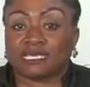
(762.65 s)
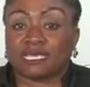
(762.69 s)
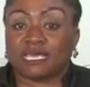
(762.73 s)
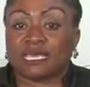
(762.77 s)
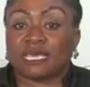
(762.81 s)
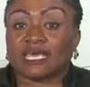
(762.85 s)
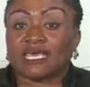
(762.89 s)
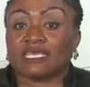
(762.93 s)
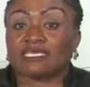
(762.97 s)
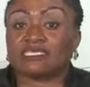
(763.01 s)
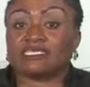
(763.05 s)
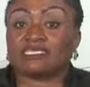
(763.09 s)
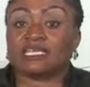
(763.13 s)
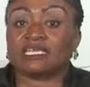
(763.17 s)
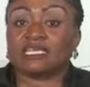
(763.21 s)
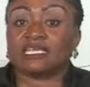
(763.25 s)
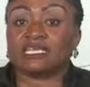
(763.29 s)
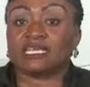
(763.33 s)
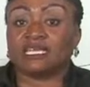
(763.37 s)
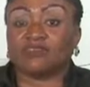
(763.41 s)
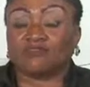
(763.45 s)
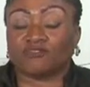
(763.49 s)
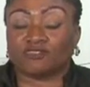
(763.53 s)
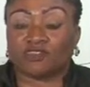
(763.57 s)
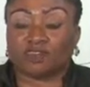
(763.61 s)
and hence the
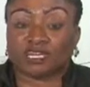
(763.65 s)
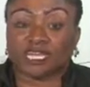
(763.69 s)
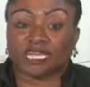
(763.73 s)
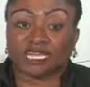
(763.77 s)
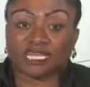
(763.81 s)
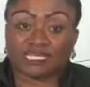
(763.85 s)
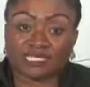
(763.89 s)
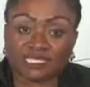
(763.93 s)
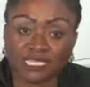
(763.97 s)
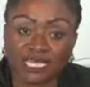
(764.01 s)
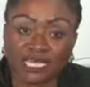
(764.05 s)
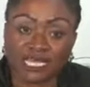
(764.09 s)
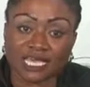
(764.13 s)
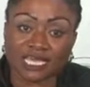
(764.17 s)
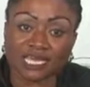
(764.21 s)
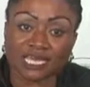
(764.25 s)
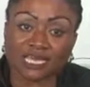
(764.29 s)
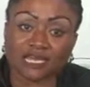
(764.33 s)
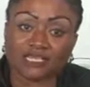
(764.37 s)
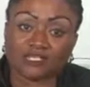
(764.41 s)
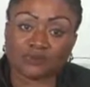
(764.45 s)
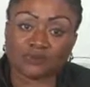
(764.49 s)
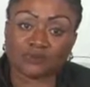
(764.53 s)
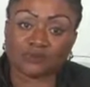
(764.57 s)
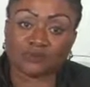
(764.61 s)
need for the intake and
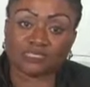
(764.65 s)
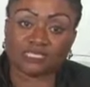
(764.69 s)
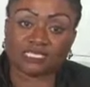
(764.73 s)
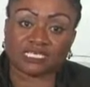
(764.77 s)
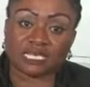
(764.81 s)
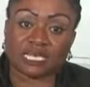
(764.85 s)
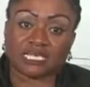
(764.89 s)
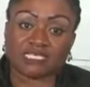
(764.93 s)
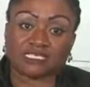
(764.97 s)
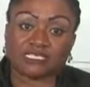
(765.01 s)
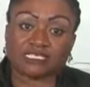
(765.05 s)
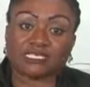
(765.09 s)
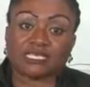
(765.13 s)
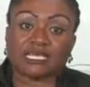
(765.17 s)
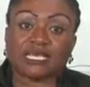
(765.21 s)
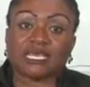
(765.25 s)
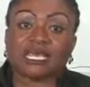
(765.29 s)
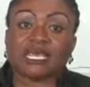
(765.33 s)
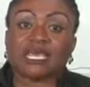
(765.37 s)
output charts.